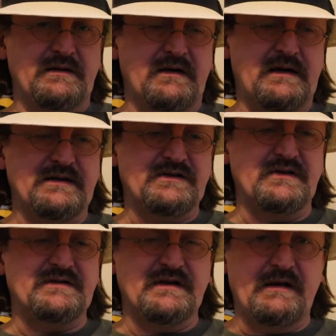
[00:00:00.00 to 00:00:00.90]
hot
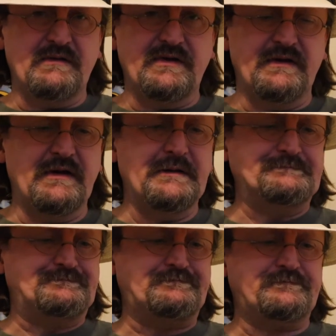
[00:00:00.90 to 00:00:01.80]
sauce that I really like,
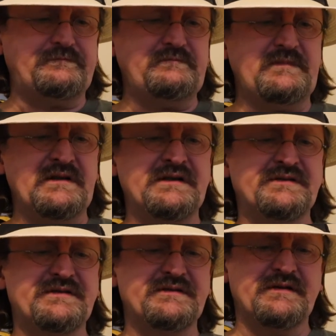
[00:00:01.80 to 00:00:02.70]

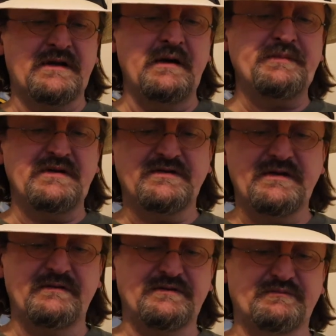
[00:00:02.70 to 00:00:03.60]
it's the company
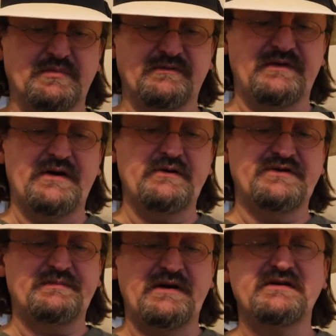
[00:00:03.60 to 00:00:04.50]
itself, Bravado
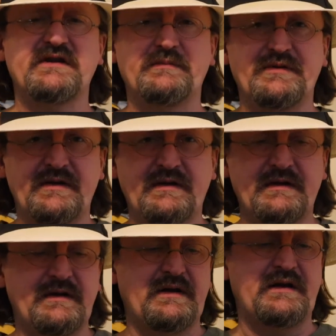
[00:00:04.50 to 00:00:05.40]
Spice Company.
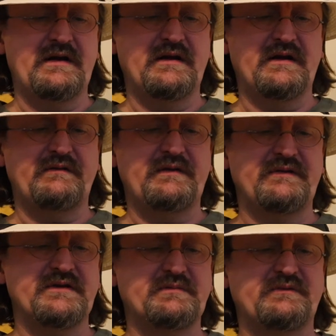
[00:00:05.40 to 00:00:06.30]
And I've
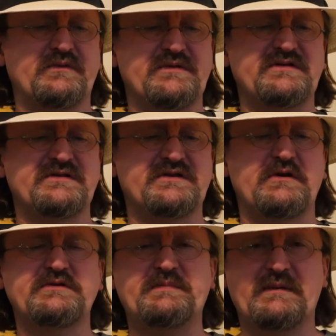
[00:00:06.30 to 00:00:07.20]
had this before. This is
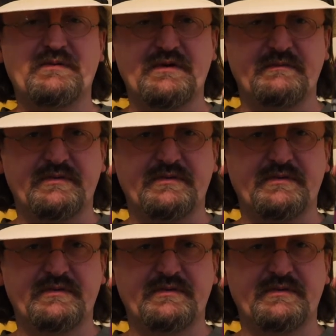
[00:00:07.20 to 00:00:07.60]
Ghost Pepper and